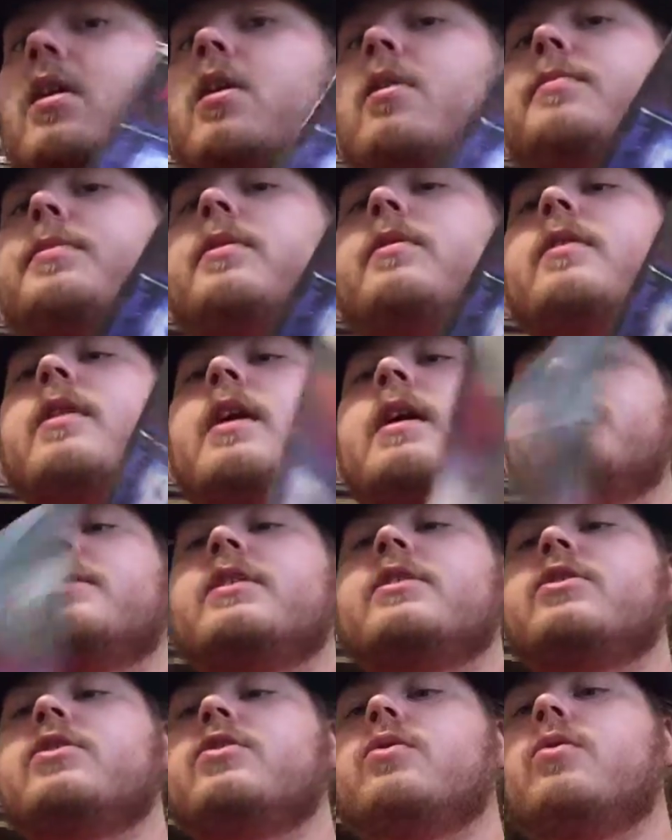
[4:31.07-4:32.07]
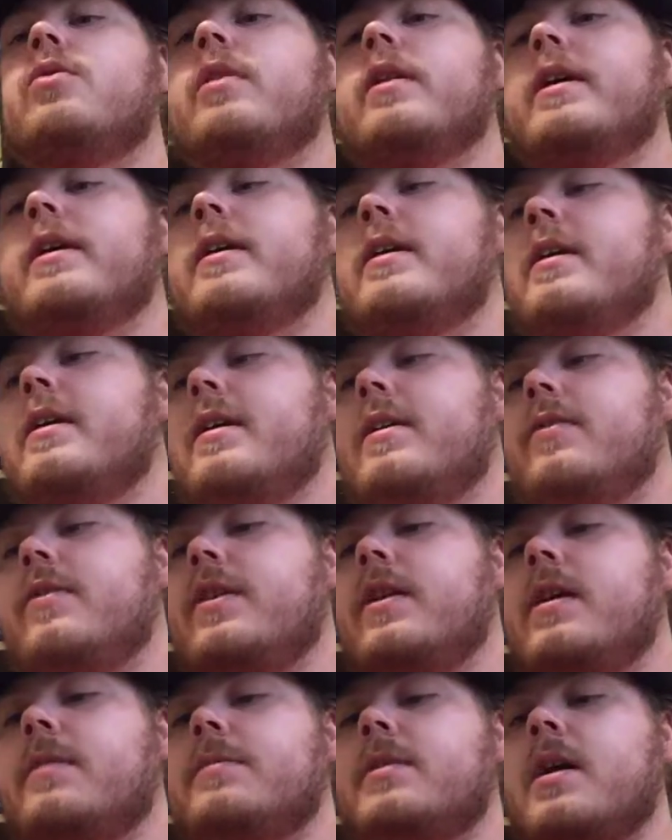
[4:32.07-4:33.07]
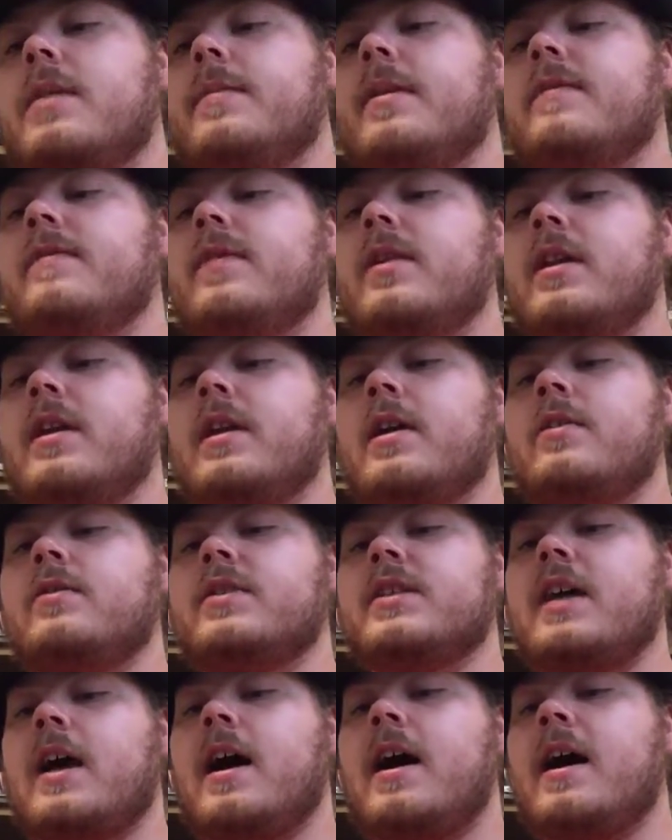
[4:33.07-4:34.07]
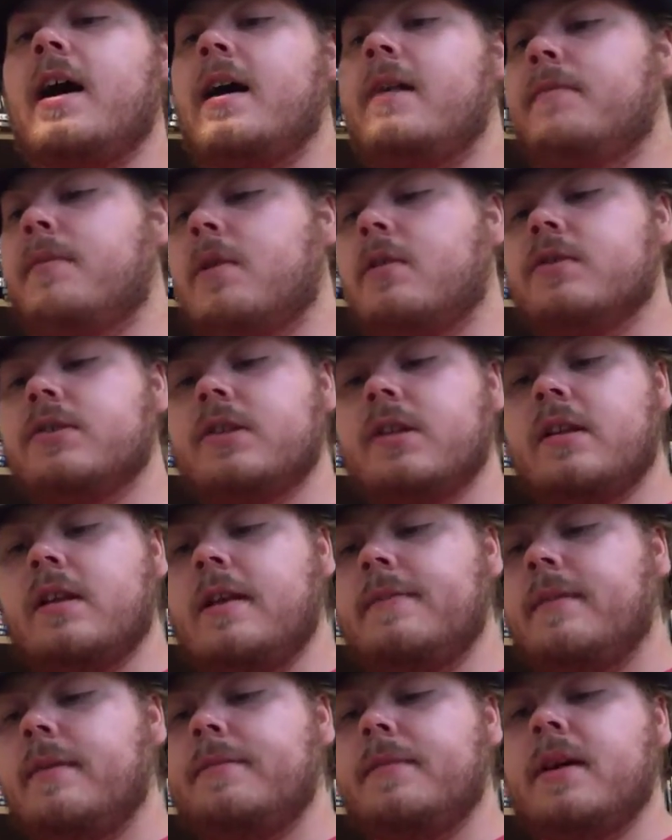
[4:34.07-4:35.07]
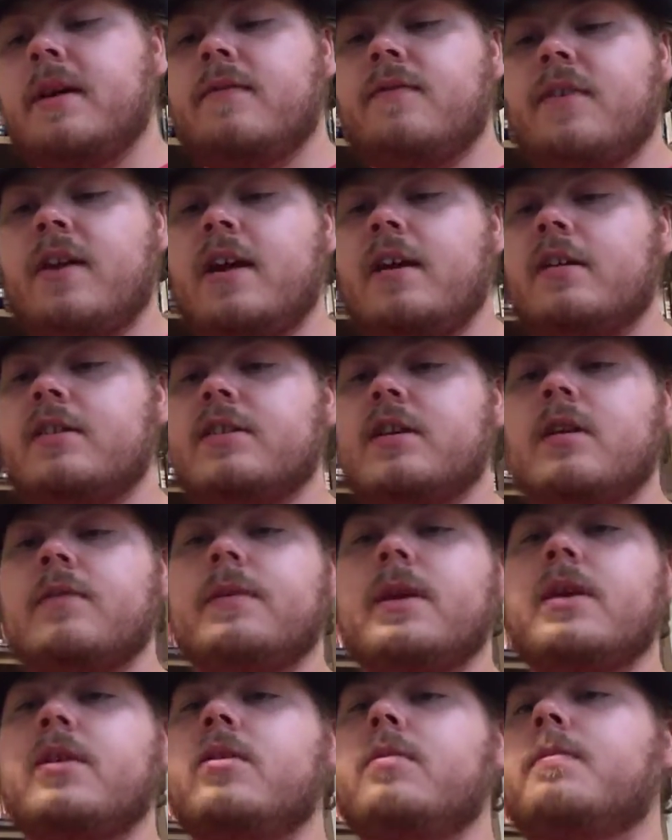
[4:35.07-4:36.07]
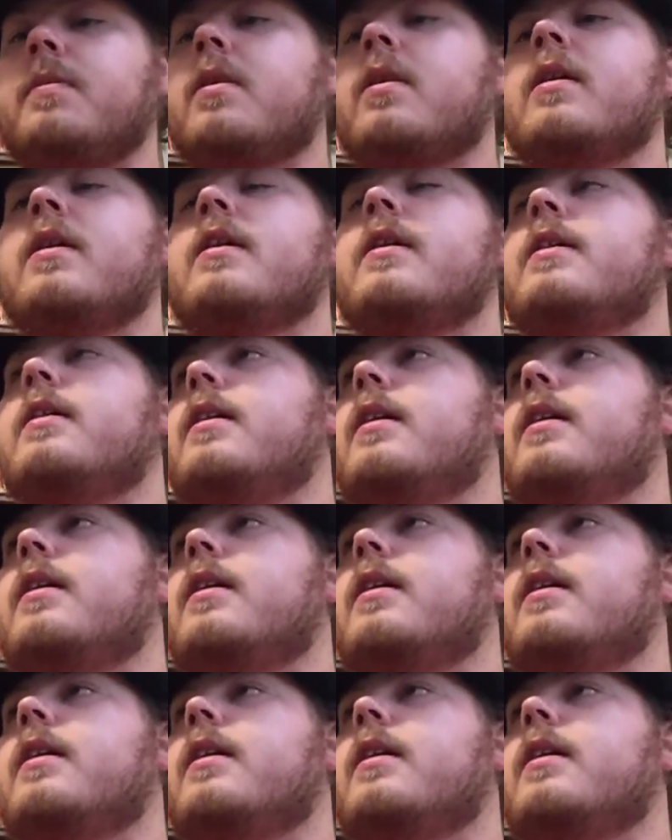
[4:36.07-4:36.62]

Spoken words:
and I hope you guys enjoy the upcoming videos. I personally am a big fan of Tobe Hooper.